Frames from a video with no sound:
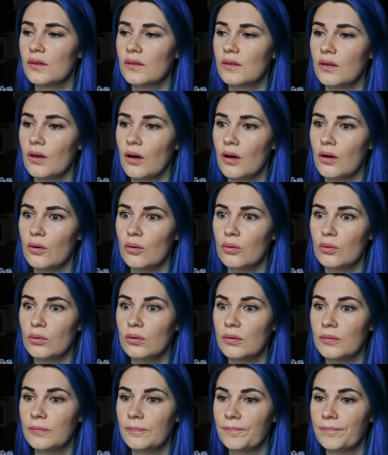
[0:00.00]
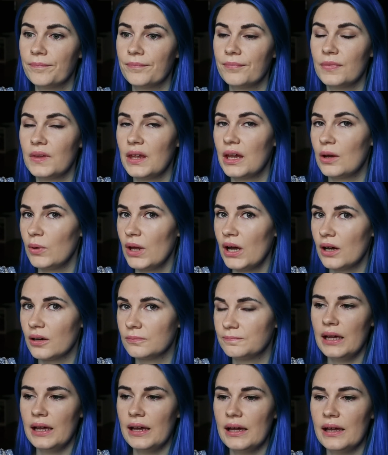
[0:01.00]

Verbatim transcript: So here we are.